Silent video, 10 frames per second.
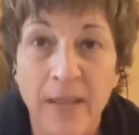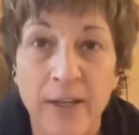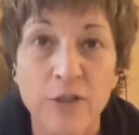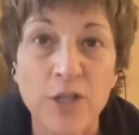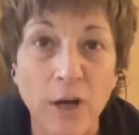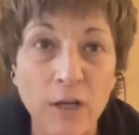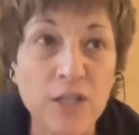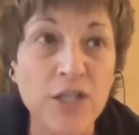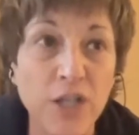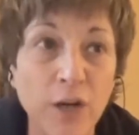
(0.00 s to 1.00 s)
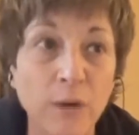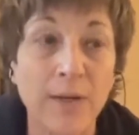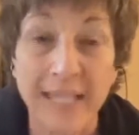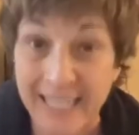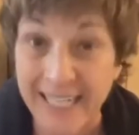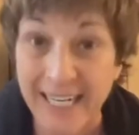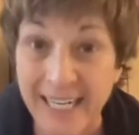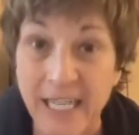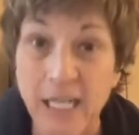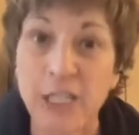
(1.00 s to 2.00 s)
There's also
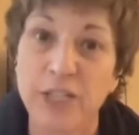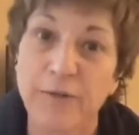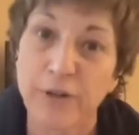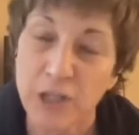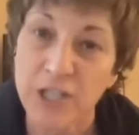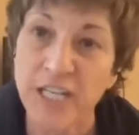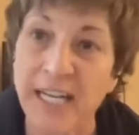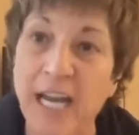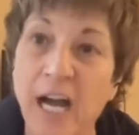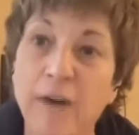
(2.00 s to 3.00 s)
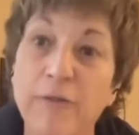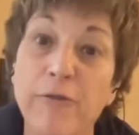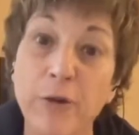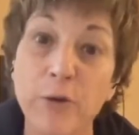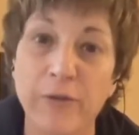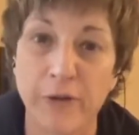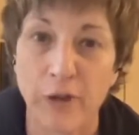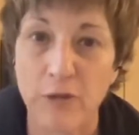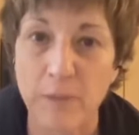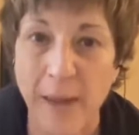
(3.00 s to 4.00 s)
needed a diversity of food for
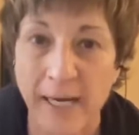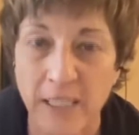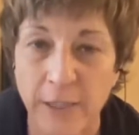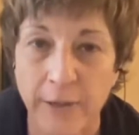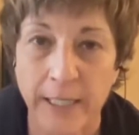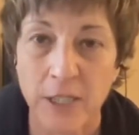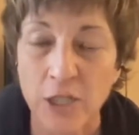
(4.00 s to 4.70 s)
those bacteria.